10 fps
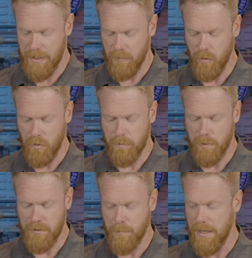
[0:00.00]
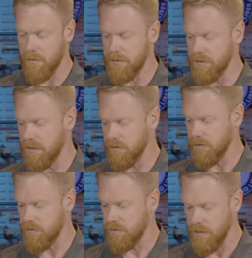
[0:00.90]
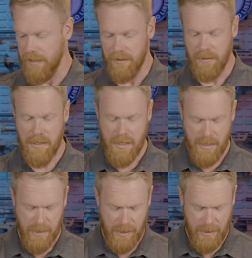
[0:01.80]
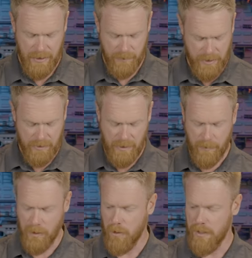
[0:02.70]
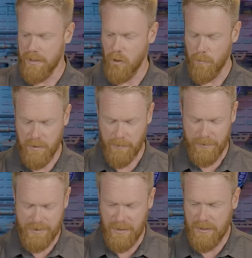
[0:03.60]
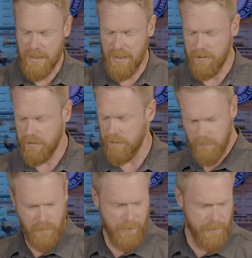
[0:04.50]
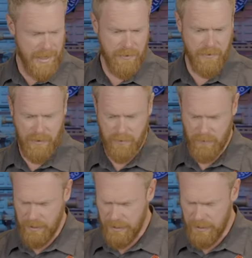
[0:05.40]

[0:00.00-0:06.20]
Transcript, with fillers: and we'll put the batteries in in just a second. Uh, in the meantime, I'm gonna go ahead and open up the 10 case. What I'm not seeing right